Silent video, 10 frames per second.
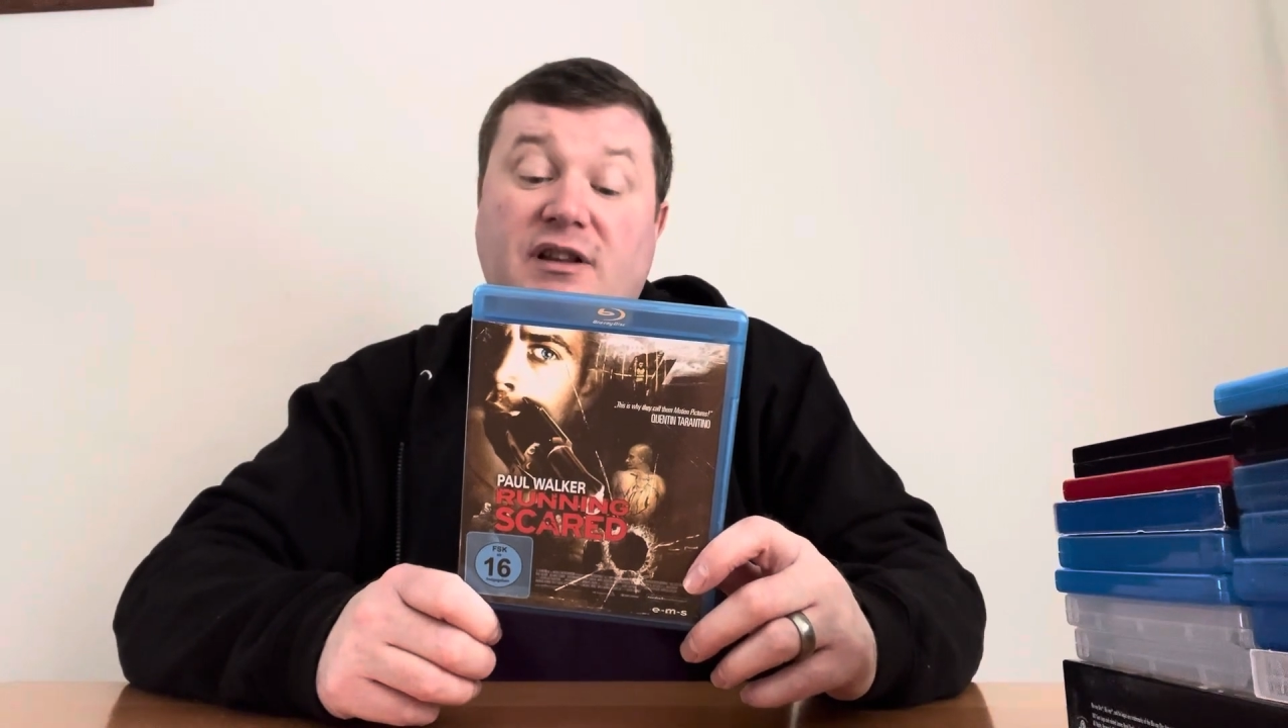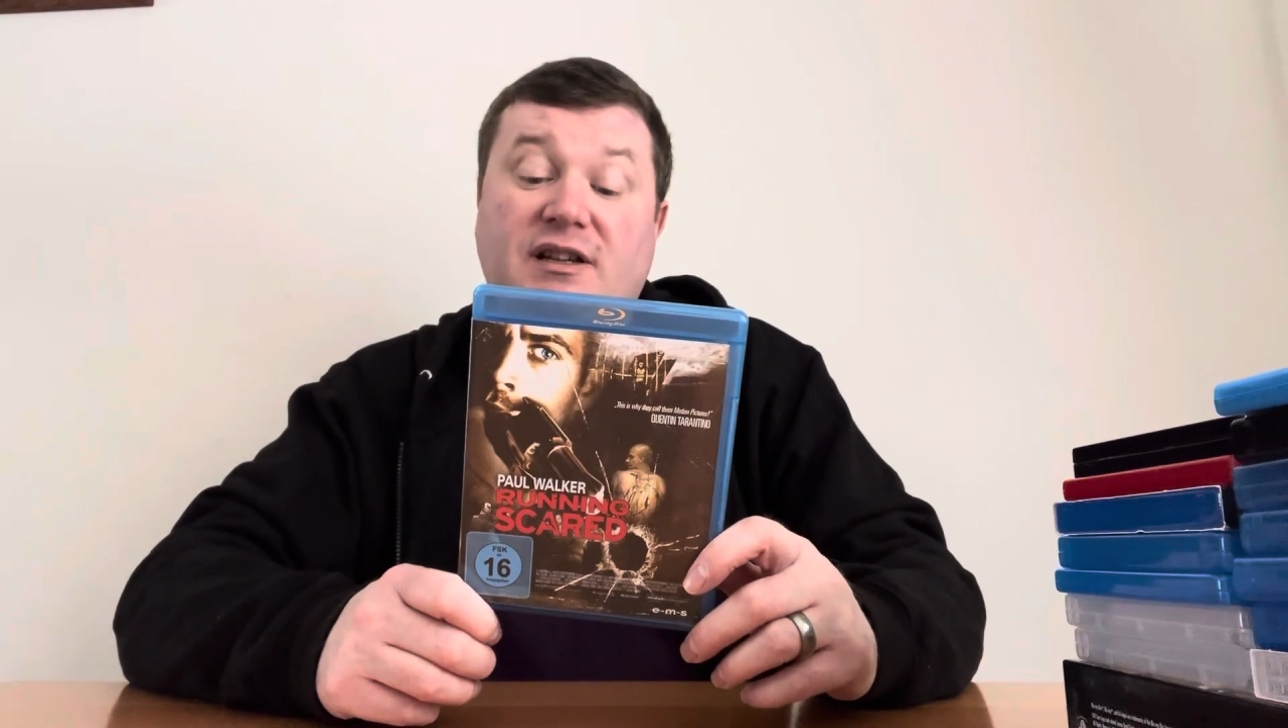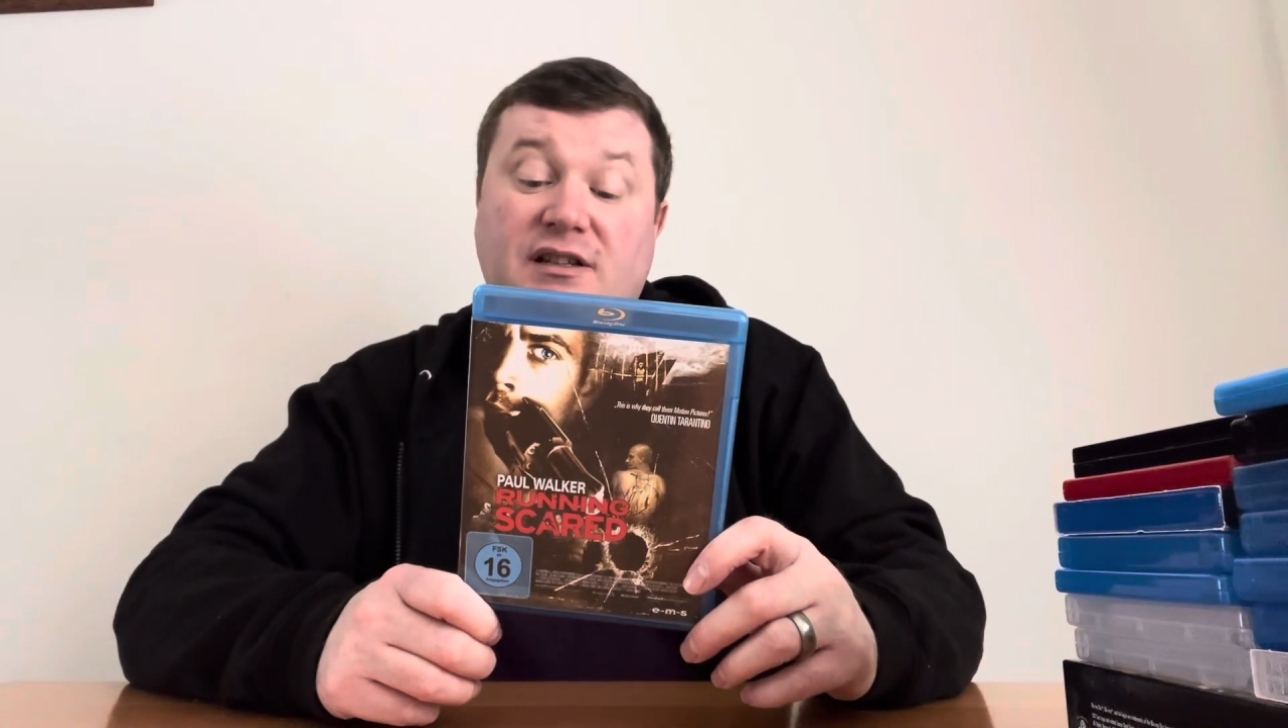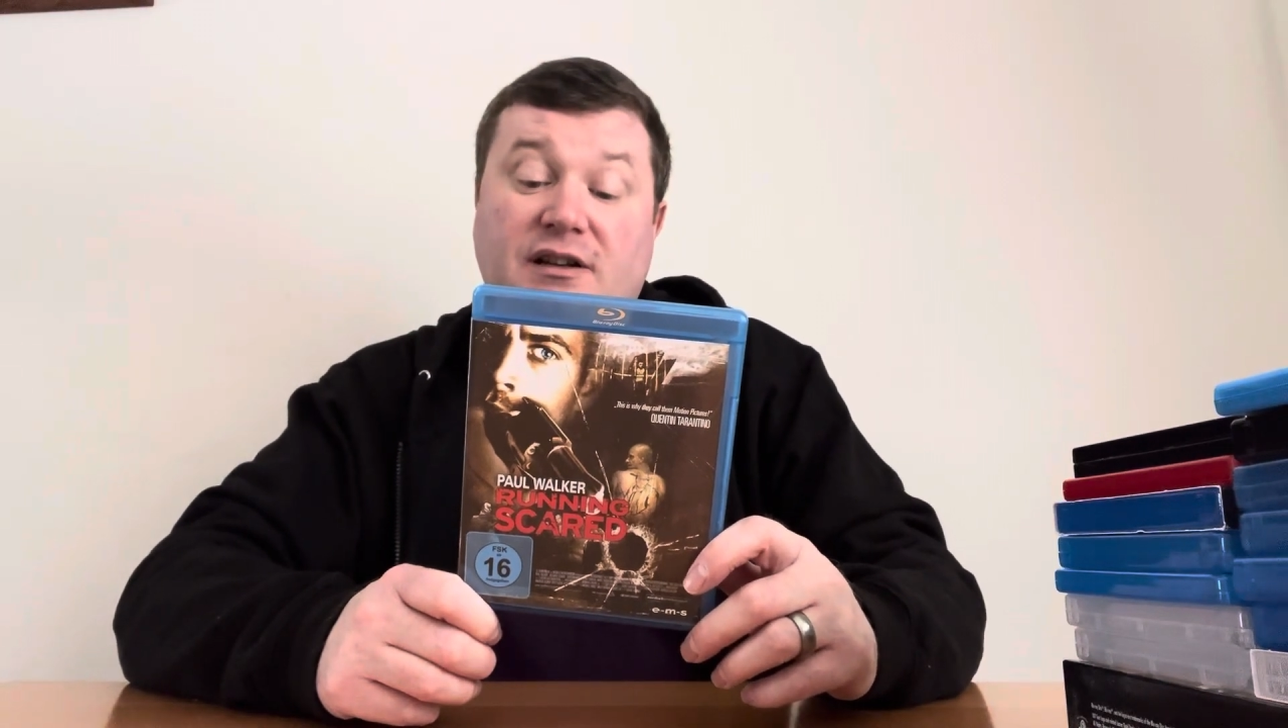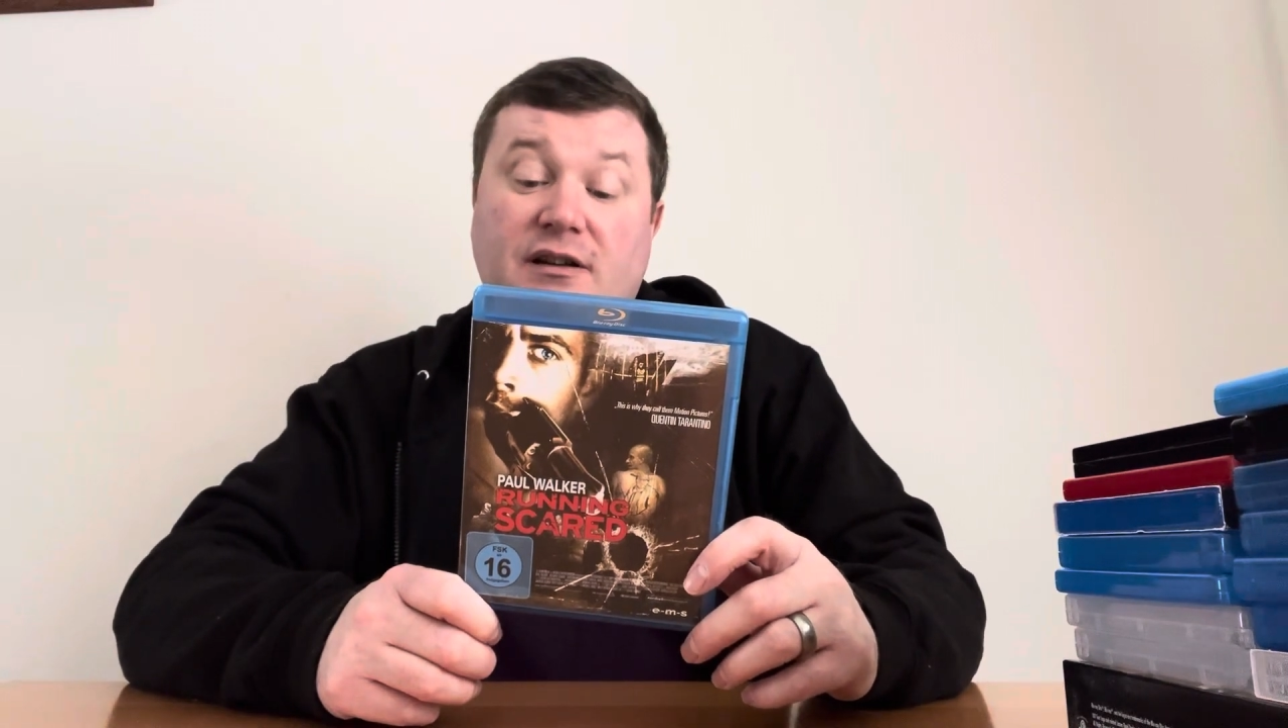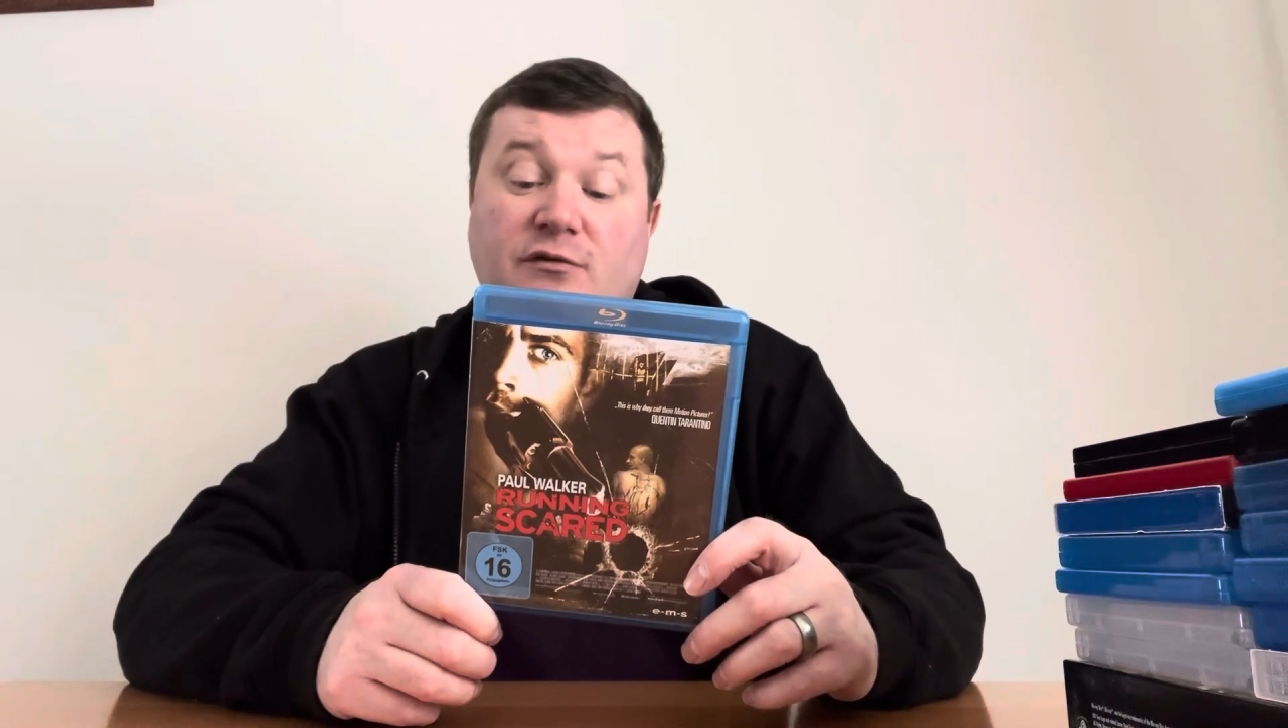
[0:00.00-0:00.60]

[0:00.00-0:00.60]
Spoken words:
liking it.